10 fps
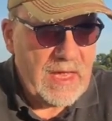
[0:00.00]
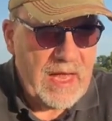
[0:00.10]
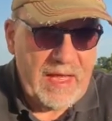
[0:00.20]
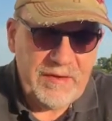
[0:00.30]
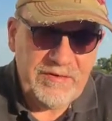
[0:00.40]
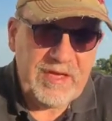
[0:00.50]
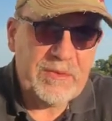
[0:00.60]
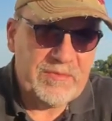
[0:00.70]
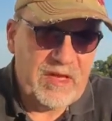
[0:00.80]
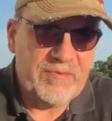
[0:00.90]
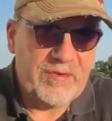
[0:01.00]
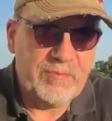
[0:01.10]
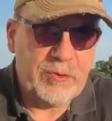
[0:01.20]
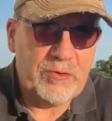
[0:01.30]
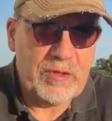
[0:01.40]
And he himself is
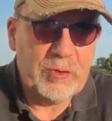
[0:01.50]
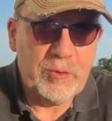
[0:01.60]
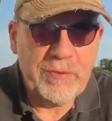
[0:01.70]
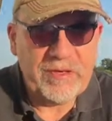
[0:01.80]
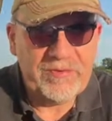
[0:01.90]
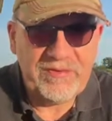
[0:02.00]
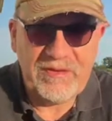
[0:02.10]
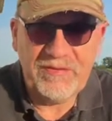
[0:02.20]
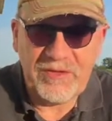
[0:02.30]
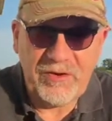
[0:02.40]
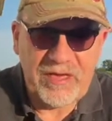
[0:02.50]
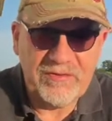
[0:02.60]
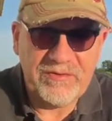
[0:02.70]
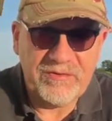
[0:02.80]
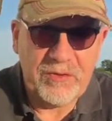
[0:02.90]
brought low because he sees the
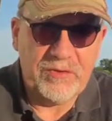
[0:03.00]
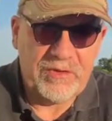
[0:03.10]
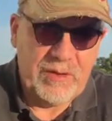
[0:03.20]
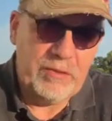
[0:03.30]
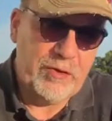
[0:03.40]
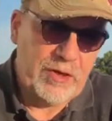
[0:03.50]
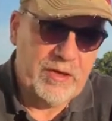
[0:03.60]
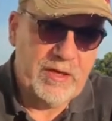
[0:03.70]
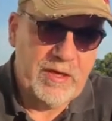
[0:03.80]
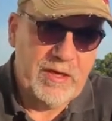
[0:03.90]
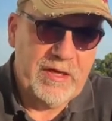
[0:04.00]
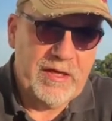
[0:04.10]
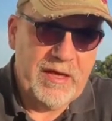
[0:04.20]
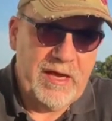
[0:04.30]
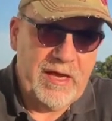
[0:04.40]
greatness of God. Now, we'll look
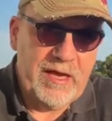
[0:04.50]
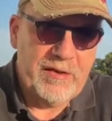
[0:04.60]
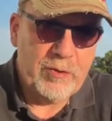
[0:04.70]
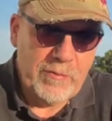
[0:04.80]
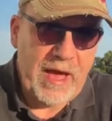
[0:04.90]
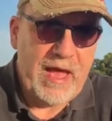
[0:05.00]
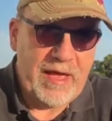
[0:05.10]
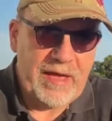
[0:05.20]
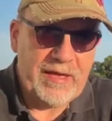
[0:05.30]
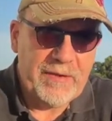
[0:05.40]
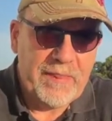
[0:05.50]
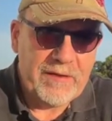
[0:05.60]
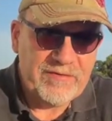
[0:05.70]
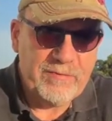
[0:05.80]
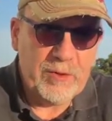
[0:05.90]
at who am I
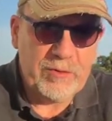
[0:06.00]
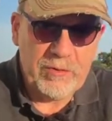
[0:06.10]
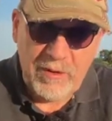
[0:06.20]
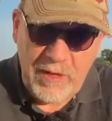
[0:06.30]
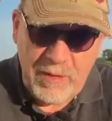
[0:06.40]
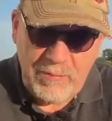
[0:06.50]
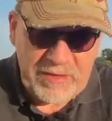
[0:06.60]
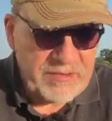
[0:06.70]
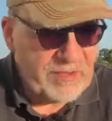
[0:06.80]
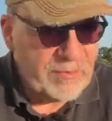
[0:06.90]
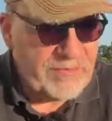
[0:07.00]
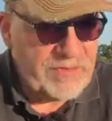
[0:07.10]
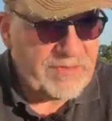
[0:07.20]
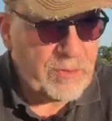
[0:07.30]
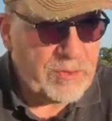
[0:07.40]
tomorrow. But in terms of
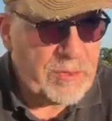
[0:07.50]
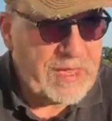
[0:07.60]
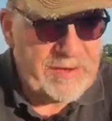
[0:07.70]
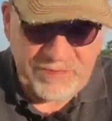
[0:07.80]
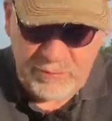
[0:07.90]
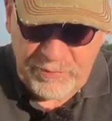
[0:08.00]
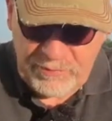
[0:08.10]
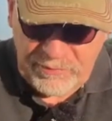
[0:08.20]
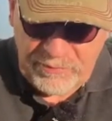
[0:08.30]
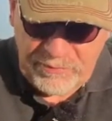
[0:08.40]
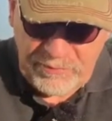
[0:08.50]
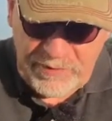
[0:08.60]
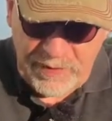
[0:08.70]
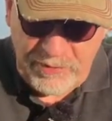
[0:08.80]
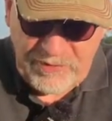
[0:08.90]
this, what do we get from
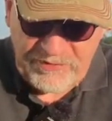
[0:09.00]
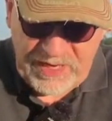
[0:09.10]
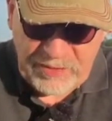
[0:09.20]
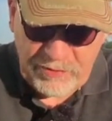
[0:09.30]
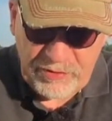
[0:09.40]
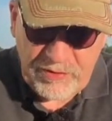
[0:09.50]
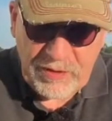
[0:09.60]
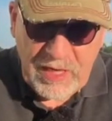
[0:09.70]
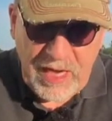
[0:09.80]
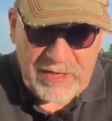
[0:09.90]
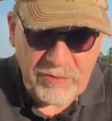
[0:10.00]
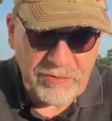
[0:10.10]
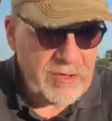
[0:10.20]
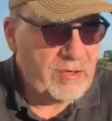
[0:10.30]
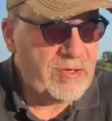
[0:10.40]
how we understand God? I
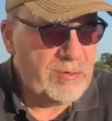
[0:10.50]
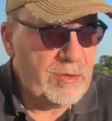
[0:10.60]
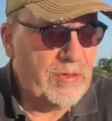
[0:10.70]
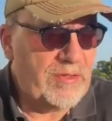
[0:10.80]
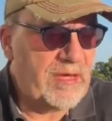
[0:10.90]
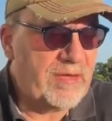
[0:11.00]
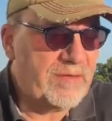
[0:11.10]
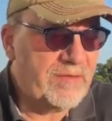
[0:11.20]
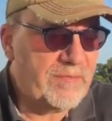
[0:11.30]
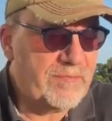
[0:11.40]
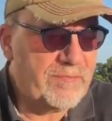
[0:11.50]
know that you can do all things.